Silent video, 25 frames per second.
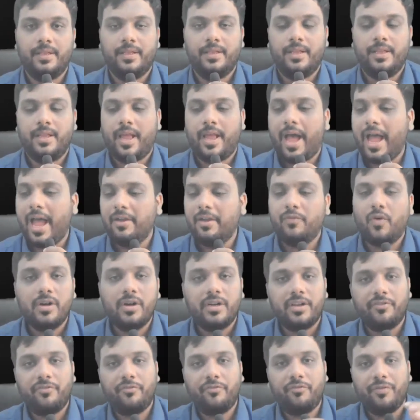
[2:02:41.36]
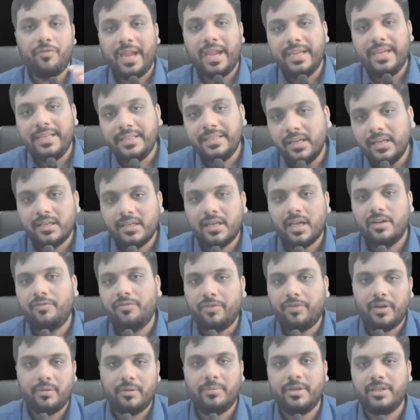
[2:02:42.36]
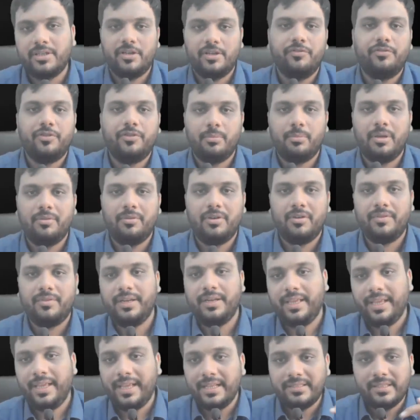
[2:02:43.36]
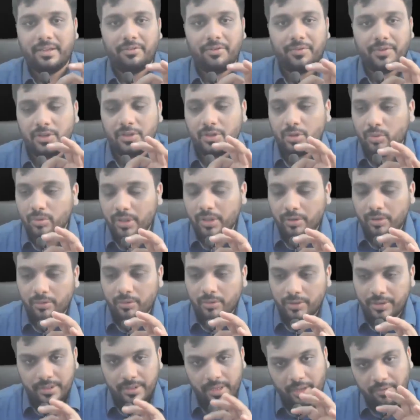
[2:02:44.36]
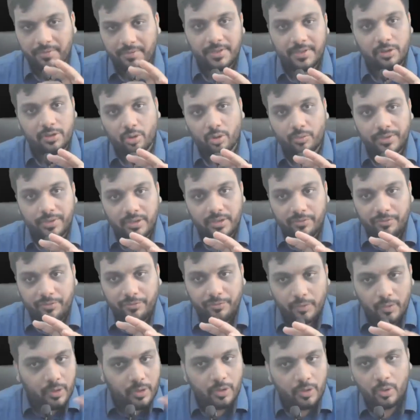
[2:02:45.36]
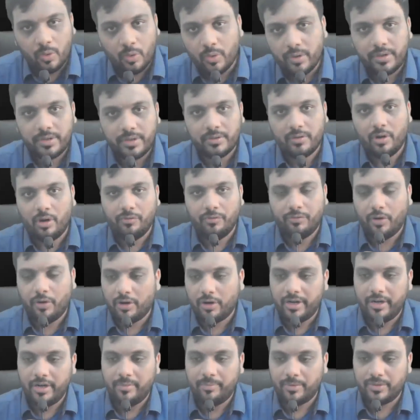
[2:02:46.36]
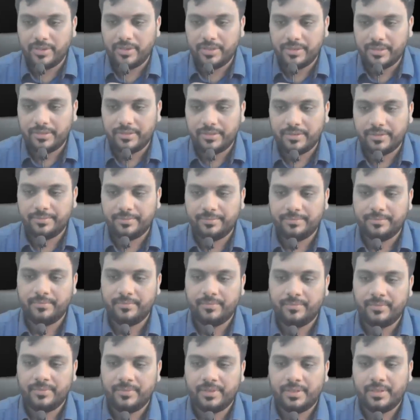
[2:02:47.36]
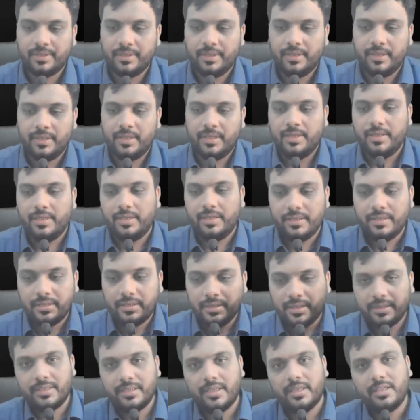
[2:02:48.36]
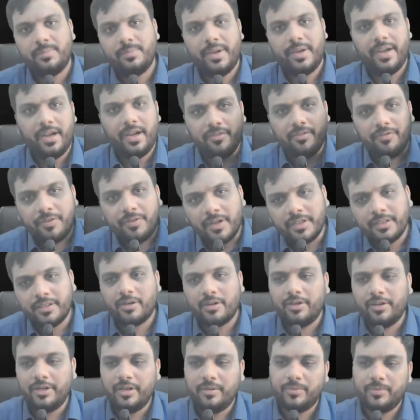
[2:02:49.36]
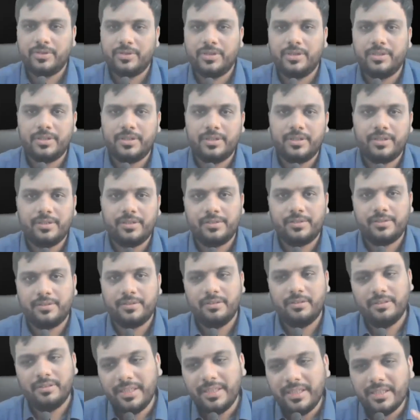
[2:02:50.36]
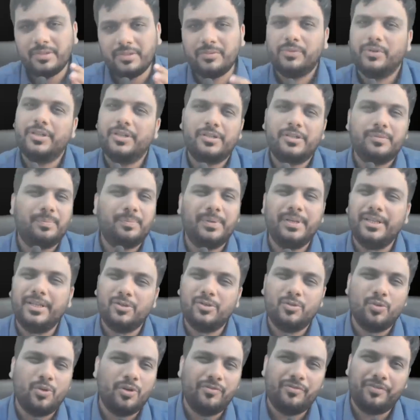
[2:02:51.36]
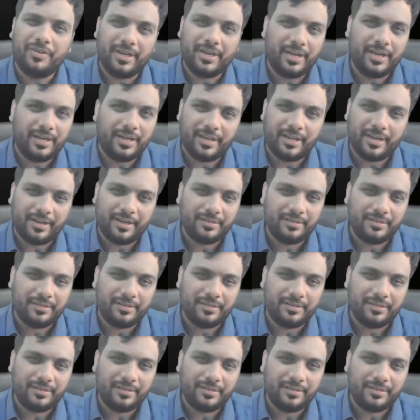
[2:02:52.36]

I want a final confirmation from everyone. Is everyone through with the full note of audit procedures? Risk assessment, further audit procedures. These words, please don't forget here.